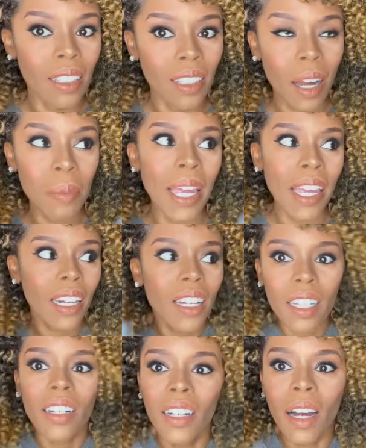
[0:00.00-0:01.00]
I mean,
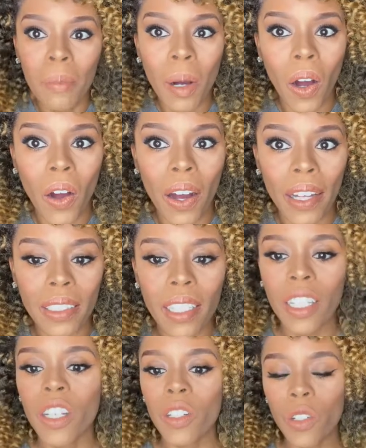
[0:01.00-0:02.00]
come on.
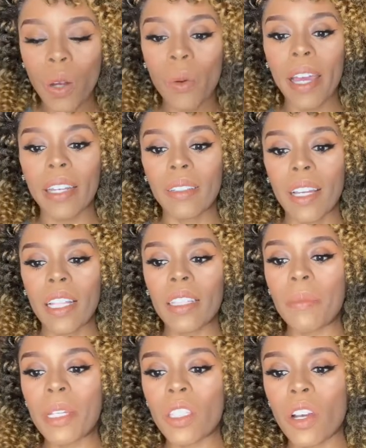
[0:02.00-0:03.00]
You know what? Let
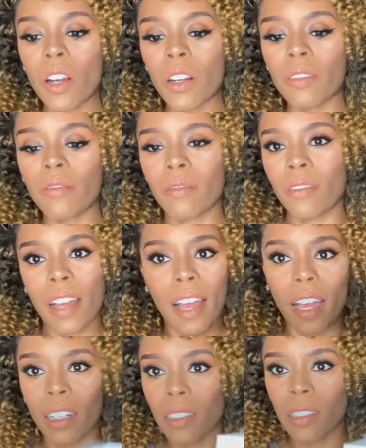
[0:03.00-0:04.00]
me turn, I
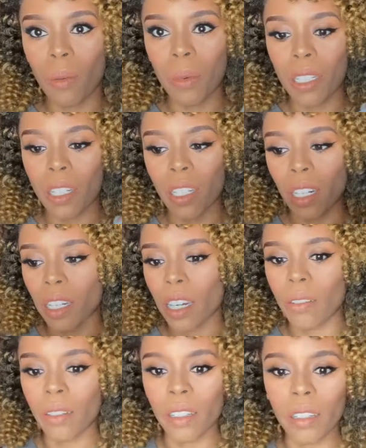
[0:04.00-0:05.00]
got so much junk down
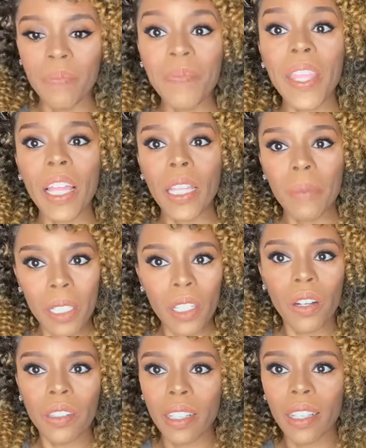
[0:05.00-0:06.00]
here. Let me
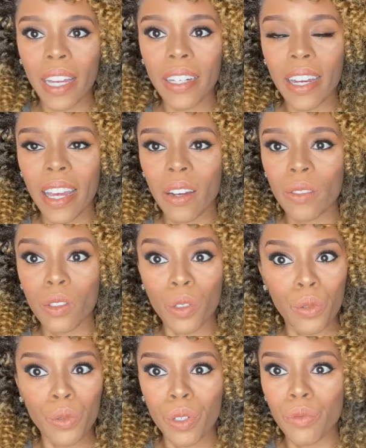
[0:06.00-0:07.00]
turn the light down so
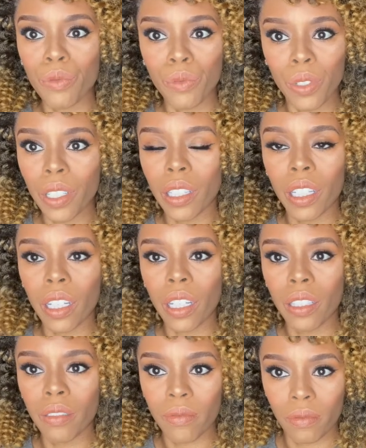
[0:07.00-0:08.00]
you can really
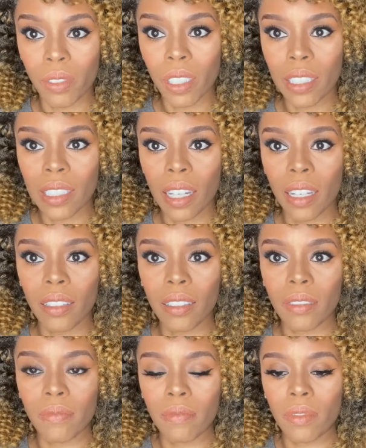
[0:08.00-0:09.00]
see.
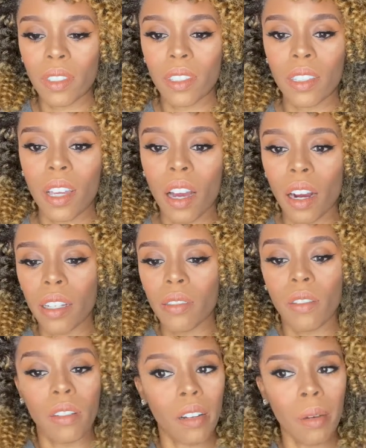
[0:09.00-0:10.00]
All right,
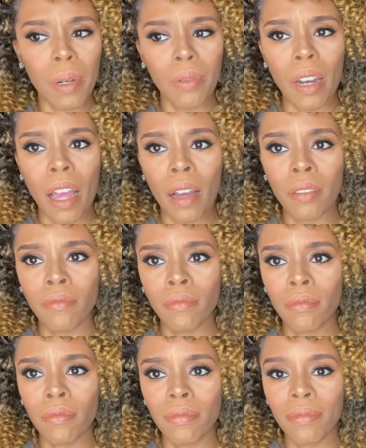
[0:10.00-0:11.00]
come on now.
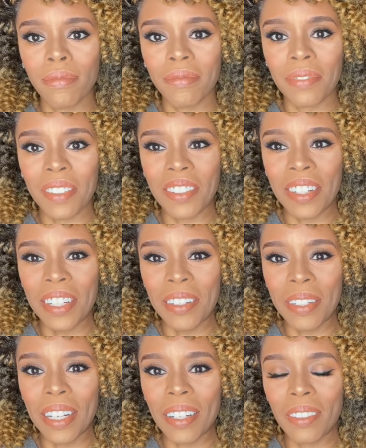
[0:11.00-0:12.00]
Here we
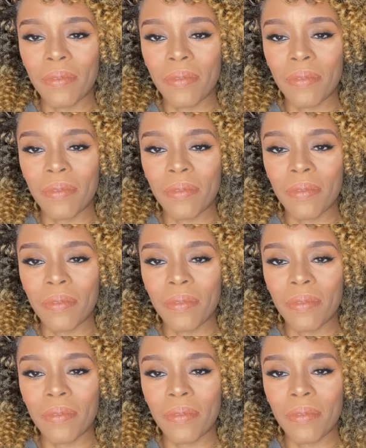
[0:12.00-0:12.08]
go.